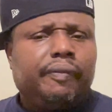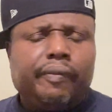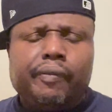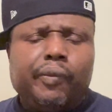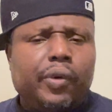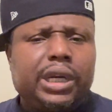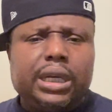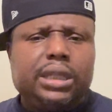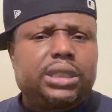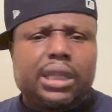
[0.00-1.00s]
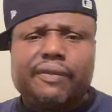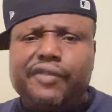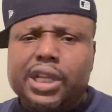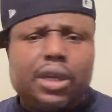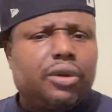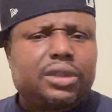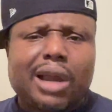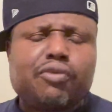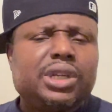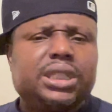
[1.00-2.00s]
one of these other videos I
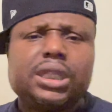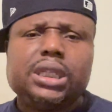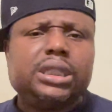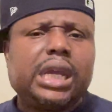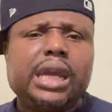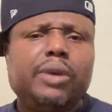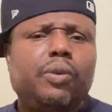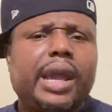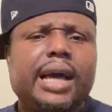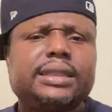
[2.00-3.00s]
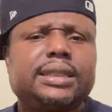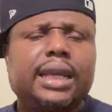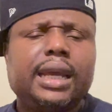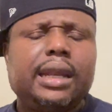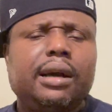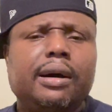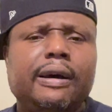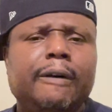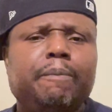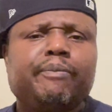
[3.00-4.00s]
recently did where I said
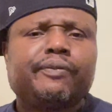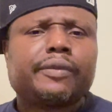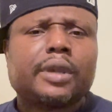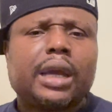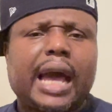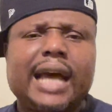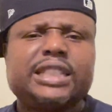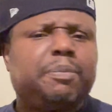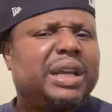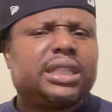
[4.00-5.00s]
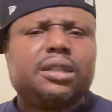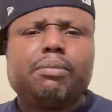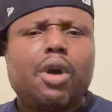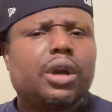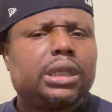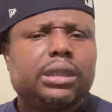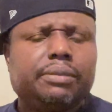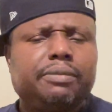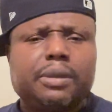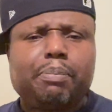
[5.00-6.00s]
I expected the
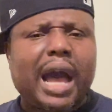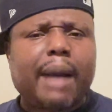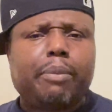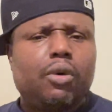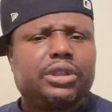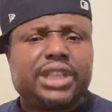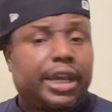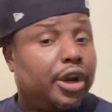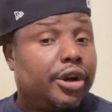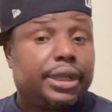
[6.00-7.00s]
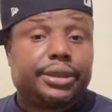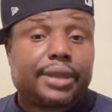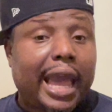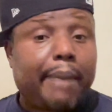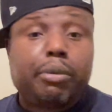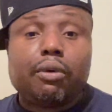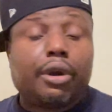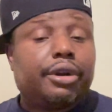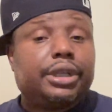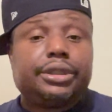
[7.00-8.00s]
market to pop on tech earnings, Apple
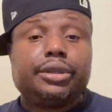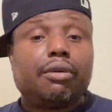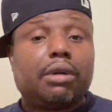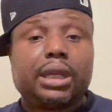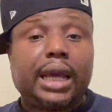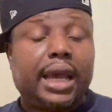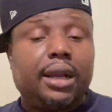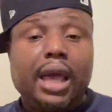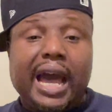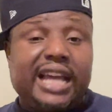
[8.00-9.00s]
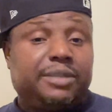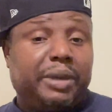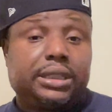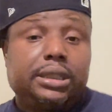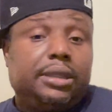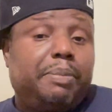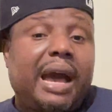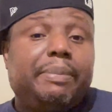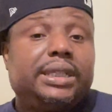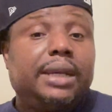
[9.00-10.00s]
earnings and all of that. I expected it to
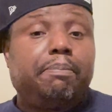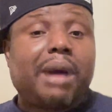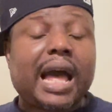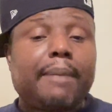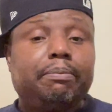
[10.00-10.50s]
pop. It didn't pop.